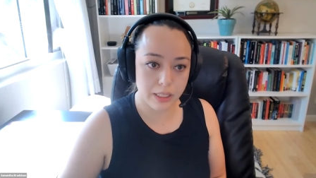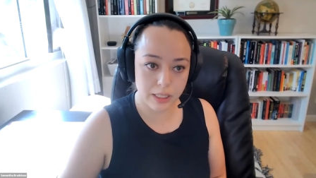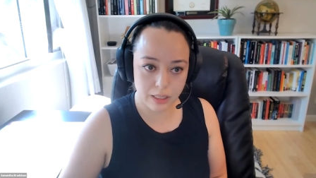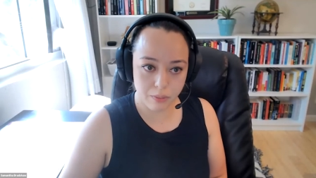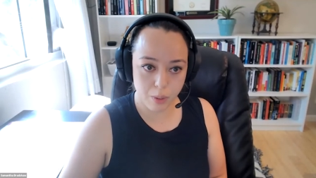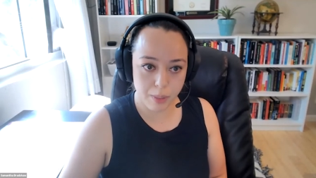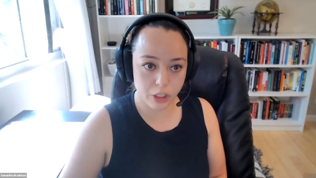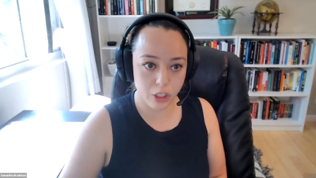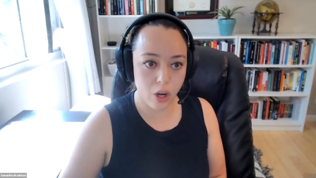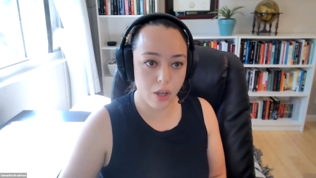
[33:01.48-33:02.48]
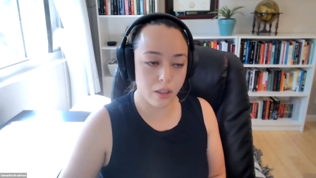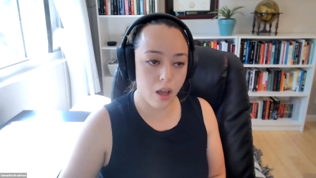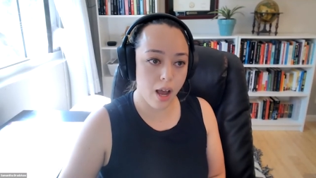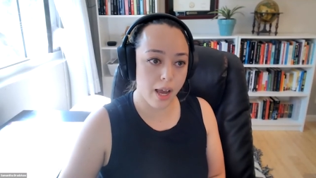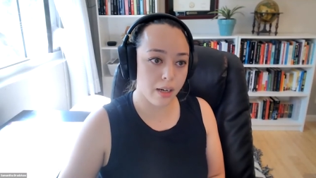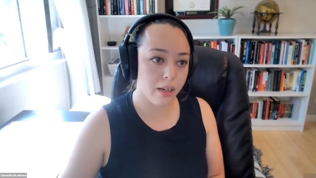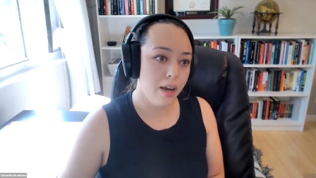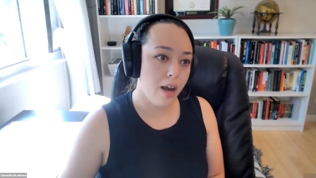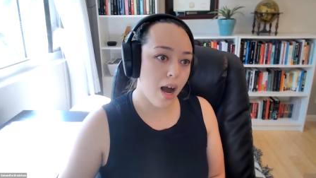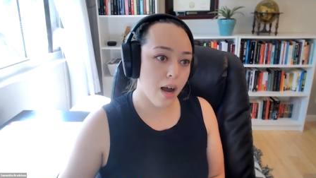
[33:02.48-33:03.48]
and disinformation online,
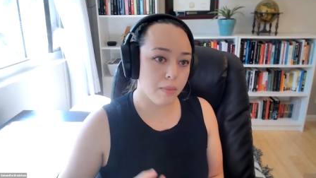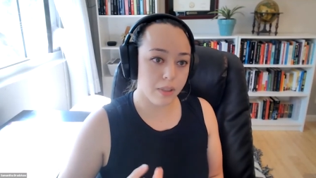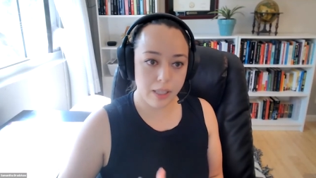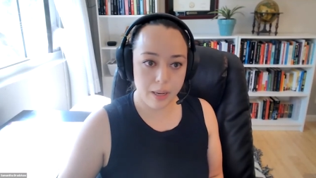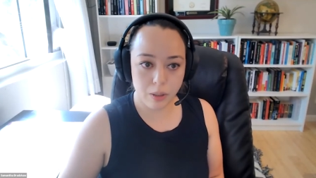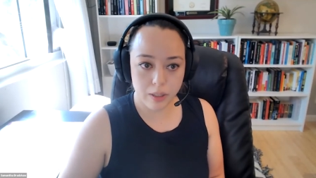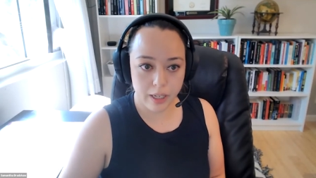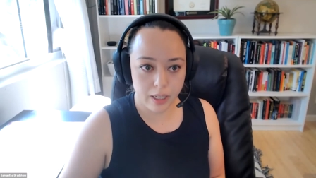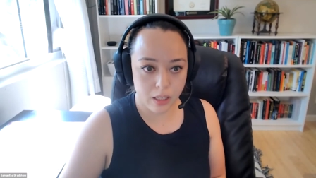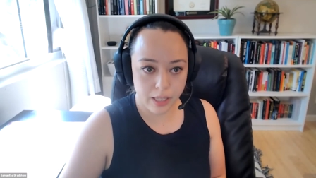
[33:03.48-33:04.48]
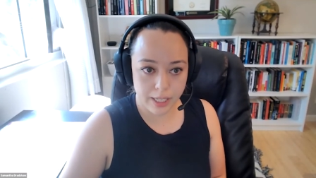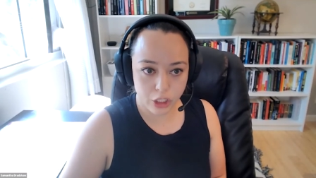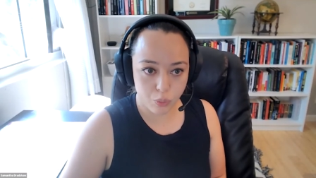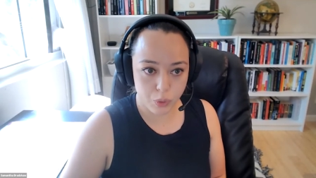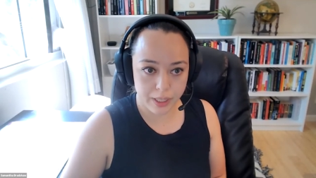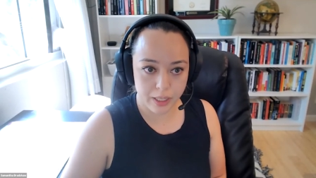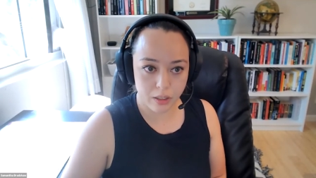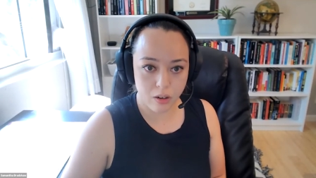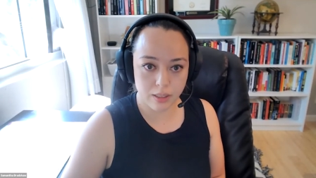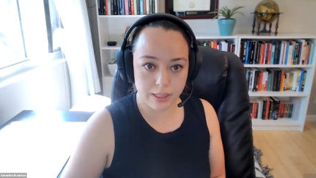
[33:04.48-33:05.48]
um, labeling election
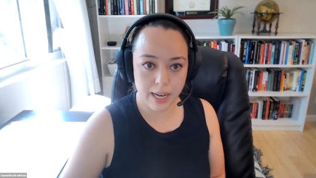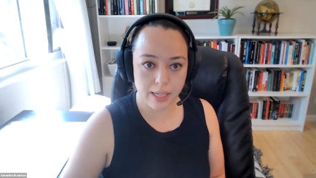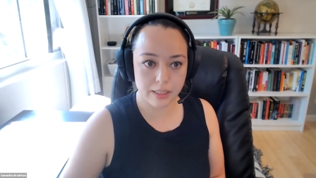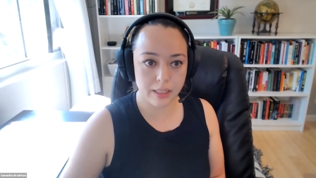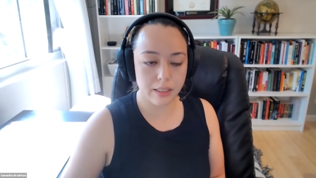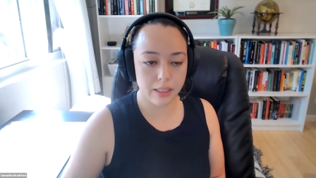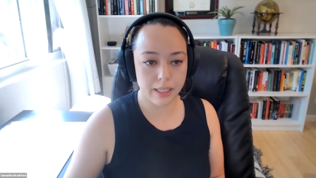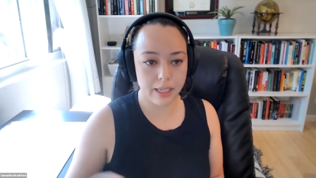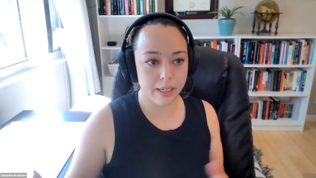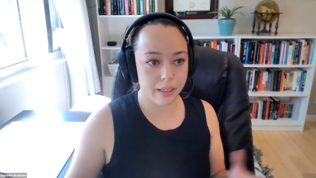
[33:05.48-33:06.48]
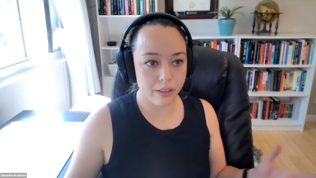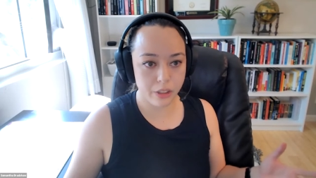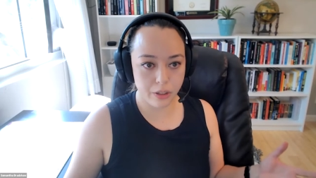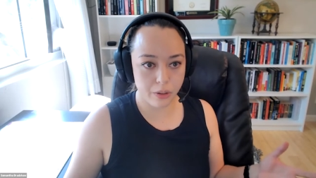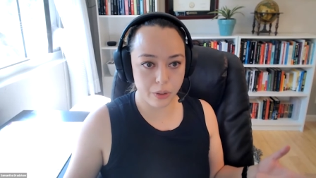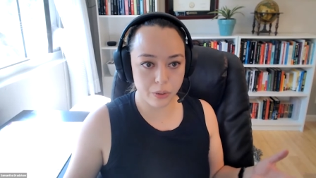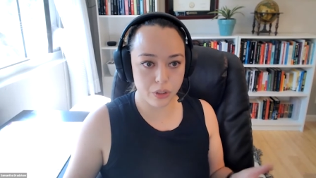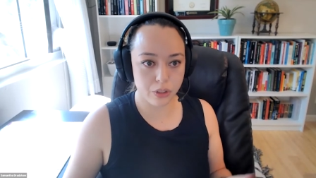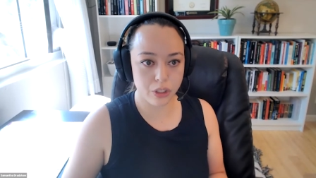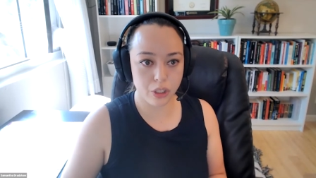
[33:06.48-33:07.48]
related content and linking you know,
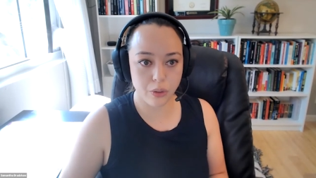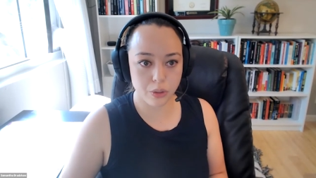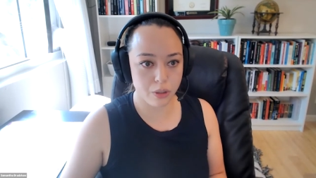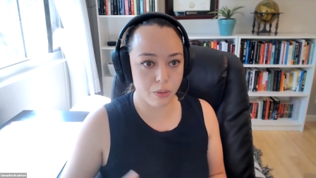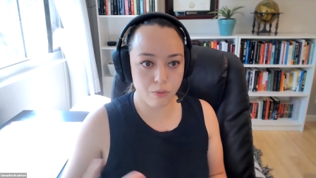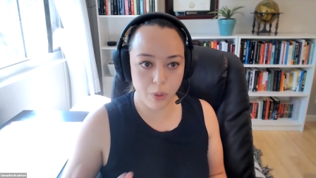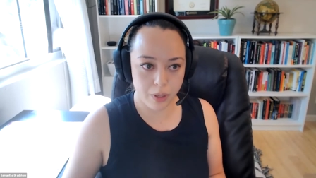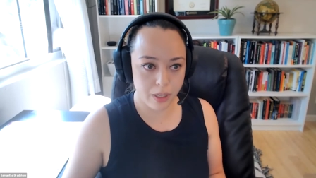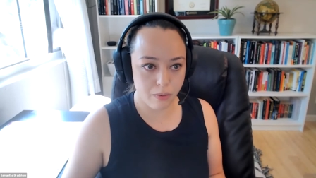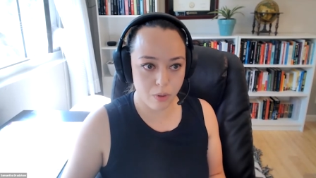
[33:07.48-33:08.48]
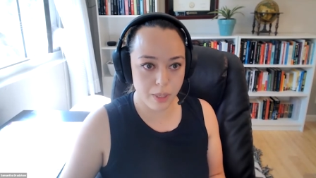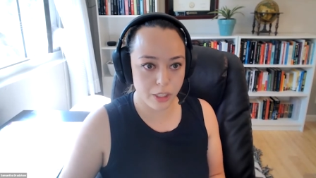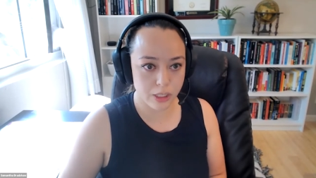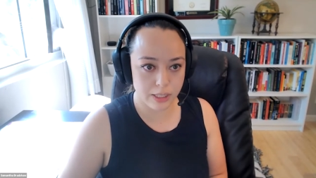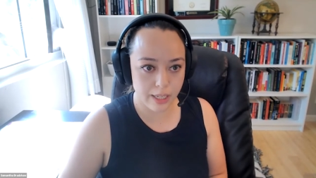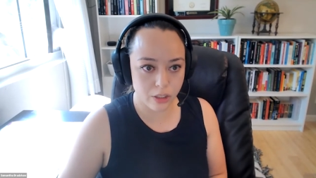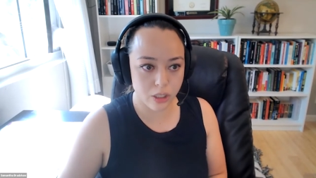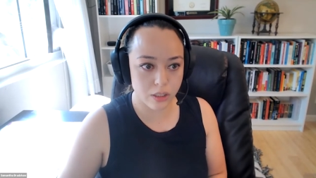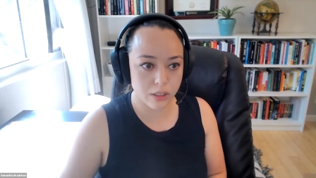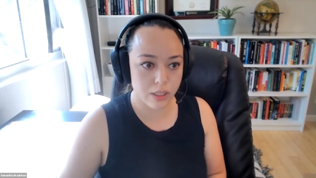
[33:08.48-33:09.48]
users to go to voting information
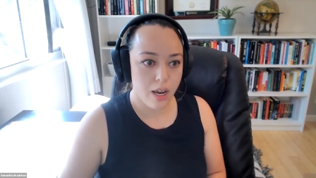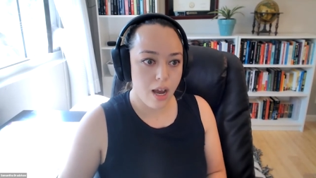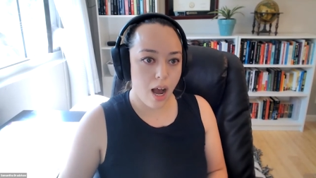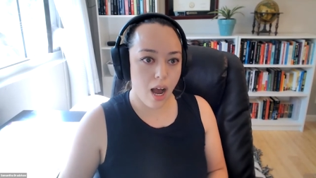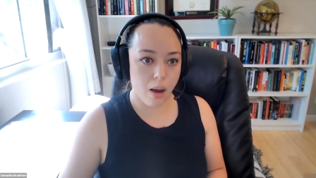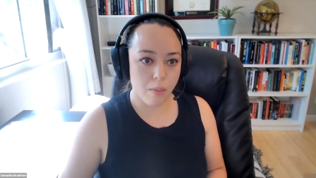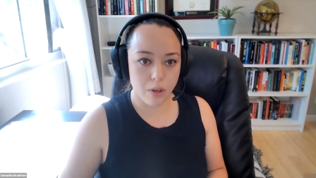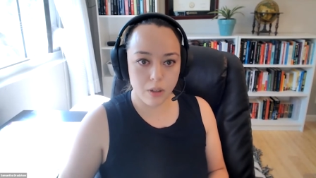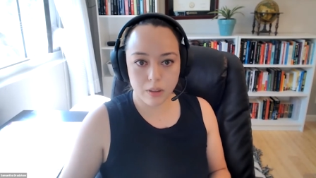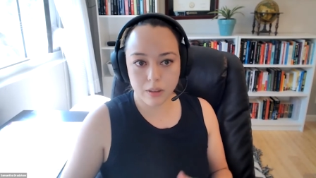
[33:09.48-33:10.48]
centers, um,